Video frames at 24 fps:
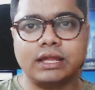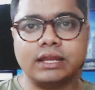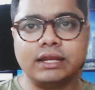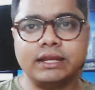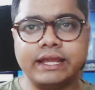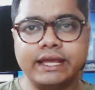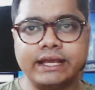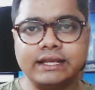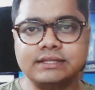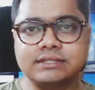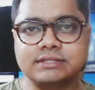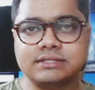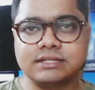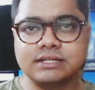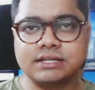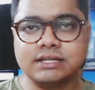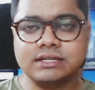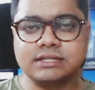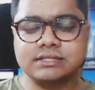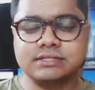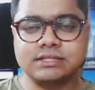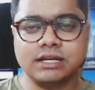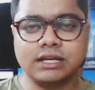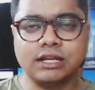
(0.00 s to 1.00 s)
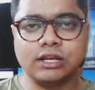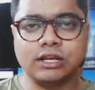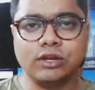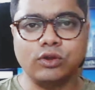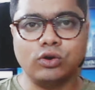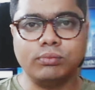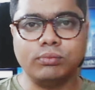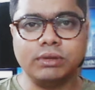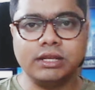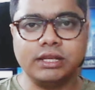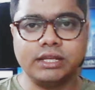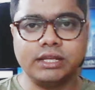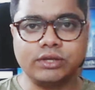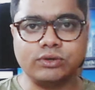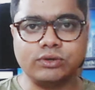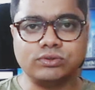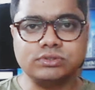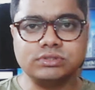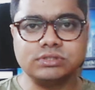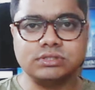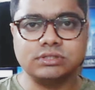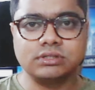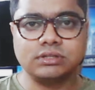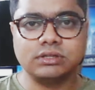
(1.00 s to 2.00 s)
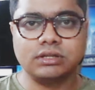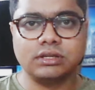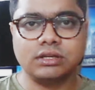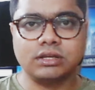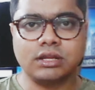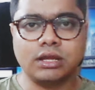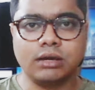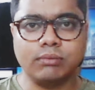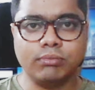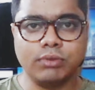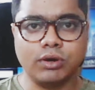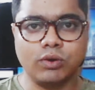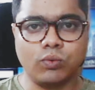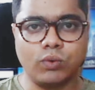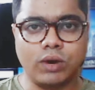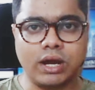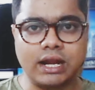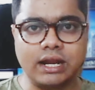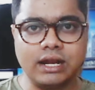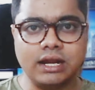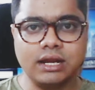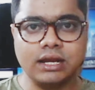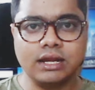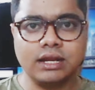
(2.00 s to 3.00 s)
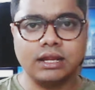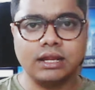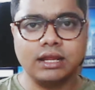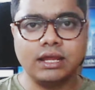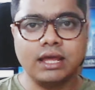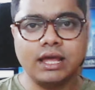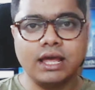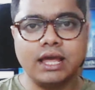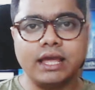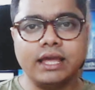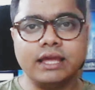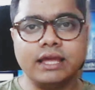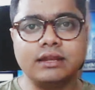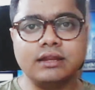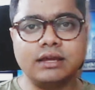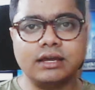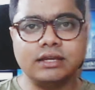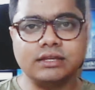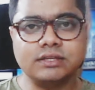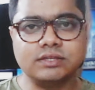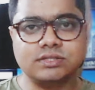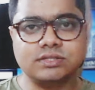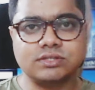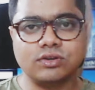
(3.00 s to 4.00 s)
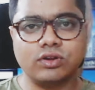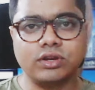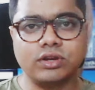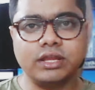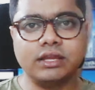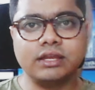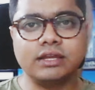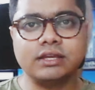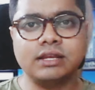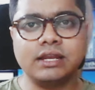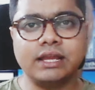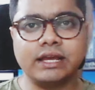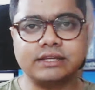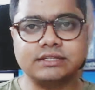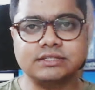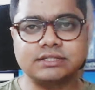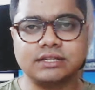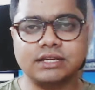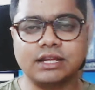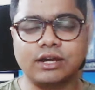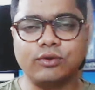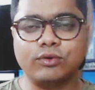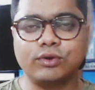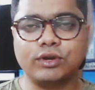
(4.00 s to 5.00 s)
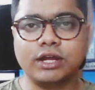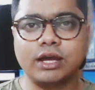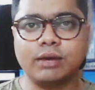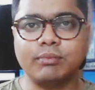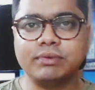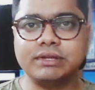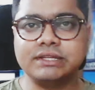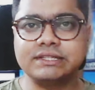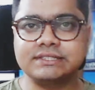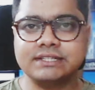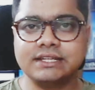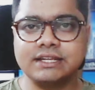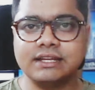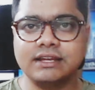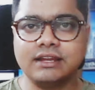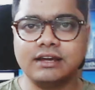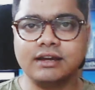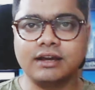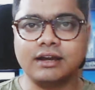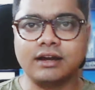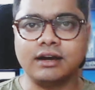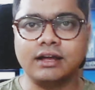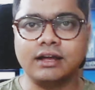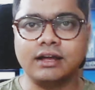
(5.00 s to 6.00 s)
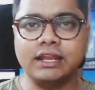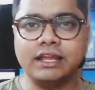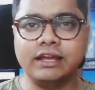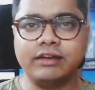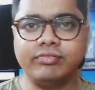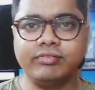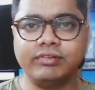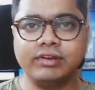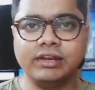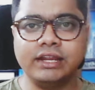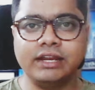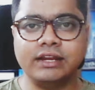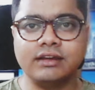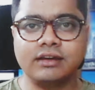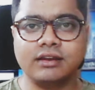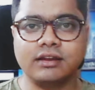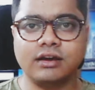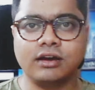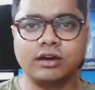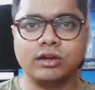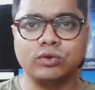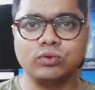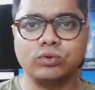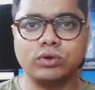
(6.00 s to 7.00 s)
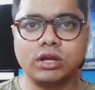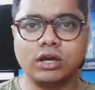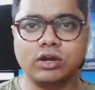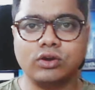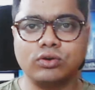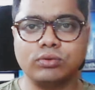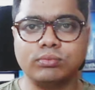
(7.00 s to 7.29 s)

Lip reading: Next is the global news. Number 1. In a historic election outcome in Sri Lanka, left leader Anura